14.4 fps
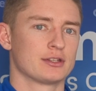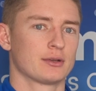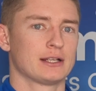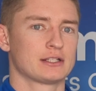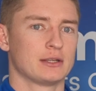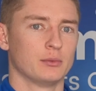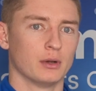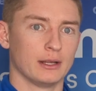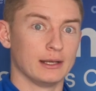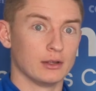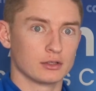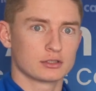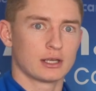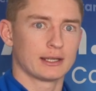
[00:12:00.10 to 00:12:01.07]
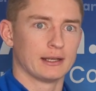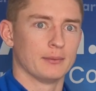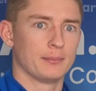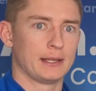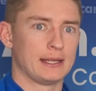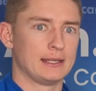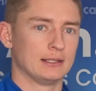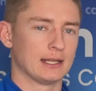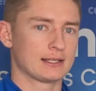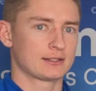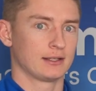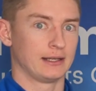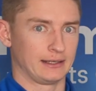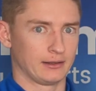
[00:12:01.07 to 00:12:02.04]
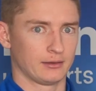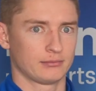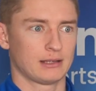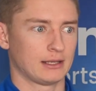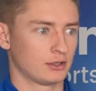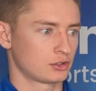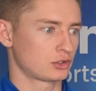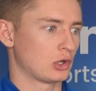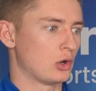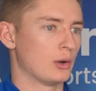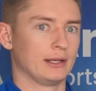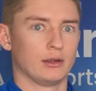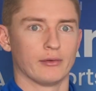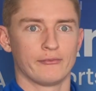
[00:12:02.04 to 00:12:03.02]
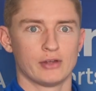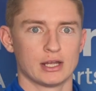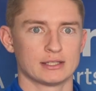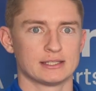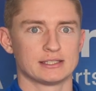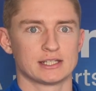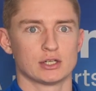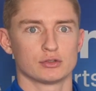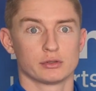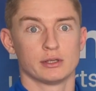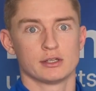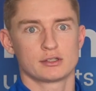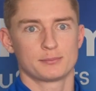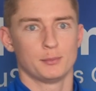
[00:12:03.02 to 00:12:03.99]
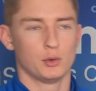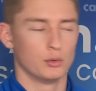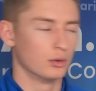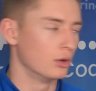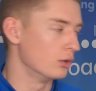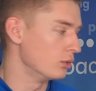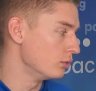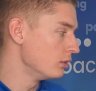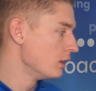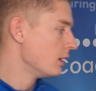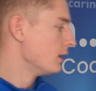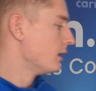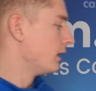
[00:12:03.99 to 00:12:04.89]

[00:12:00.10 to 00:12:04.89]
to actually what it looks like in a PE lesson in a school where you've got 30 children in a small hall.